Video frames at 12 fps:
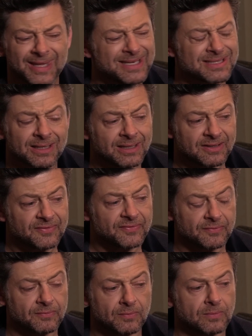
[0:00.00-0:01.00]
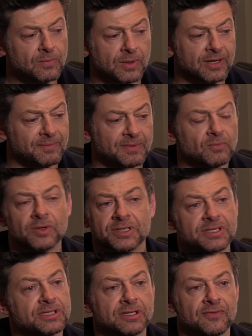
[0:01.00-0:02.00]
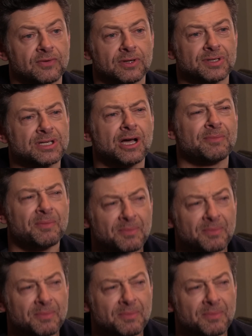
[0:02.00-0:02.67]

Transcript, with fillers: it's kind of what I've been wanting to do for a long time.